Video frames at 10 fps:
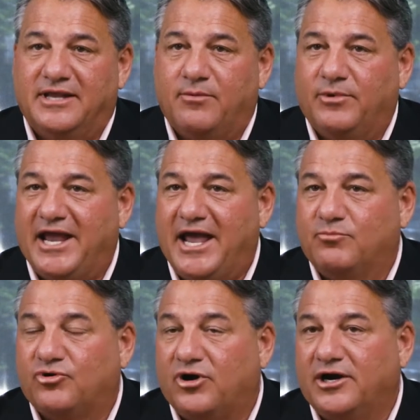that we
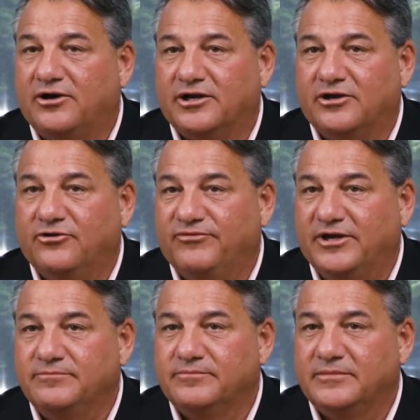had prior to
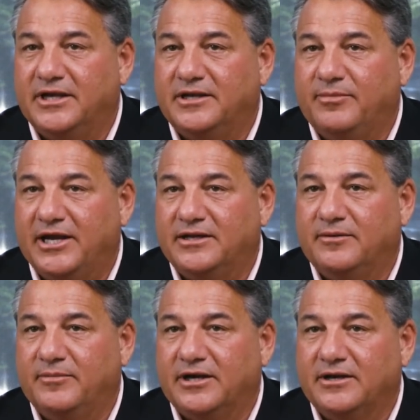COVID and the
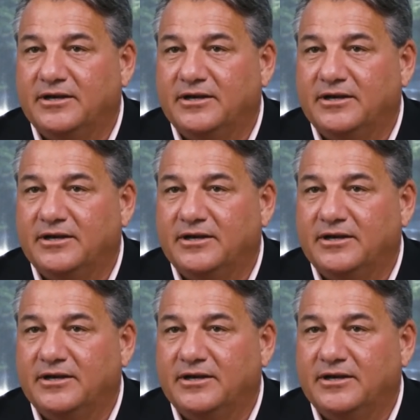pandemic?